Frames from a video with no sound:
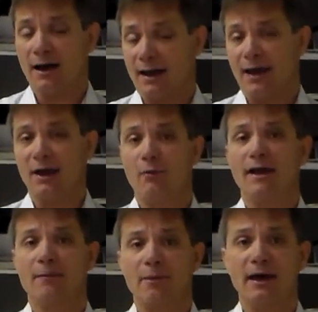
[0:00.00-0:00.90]
I'd highly
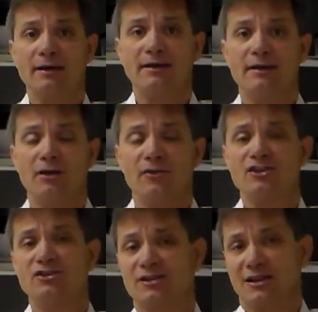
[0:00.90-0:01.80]
recommend
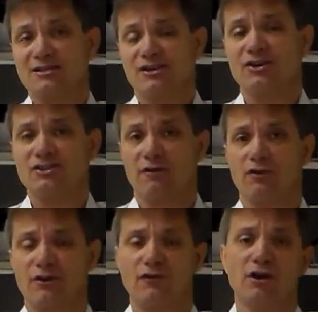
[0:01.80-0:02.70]
that you consider
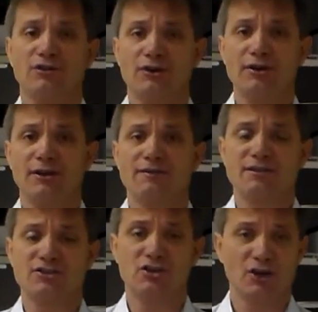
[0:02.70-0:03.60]
several different
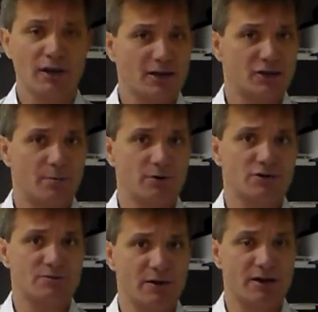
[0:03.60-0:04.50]
alternatives as you're looking at your
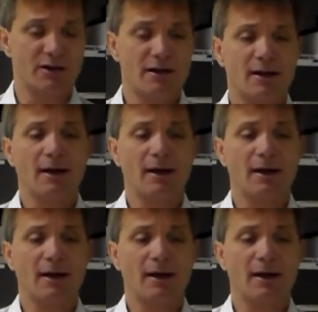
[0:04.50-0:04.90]
postage meter.